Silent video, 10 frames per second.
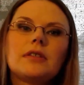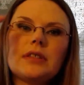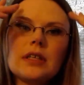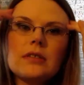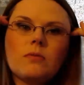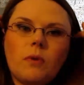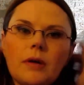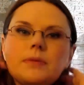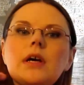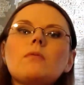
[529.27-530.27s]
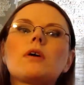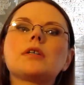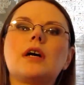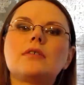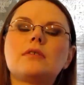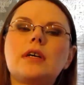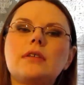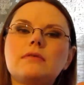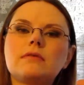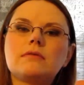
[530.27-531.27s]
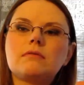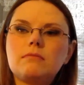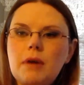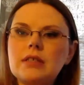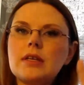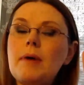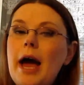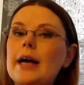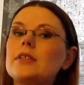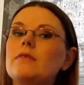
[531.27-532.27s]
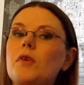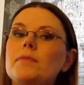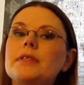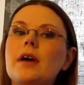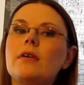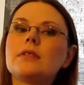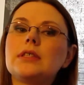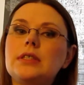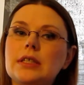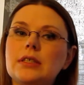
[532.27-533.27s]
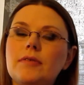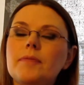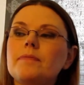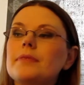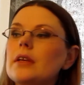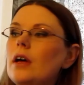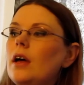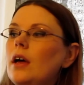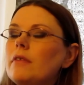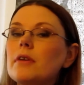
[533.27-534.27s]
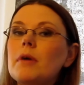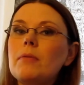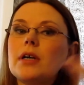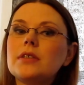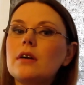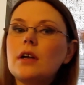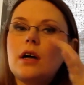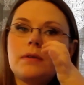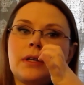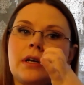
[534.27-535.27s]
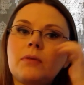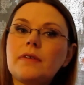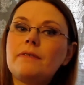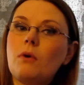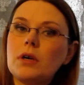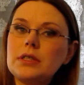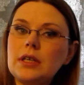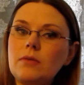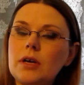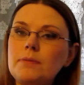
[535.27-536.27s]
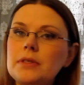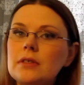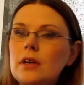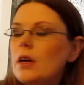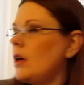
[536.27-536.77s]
6 whips I worked on. So that makes them active whips now. 6 of them. If you remember, I started out the year with 14 whips.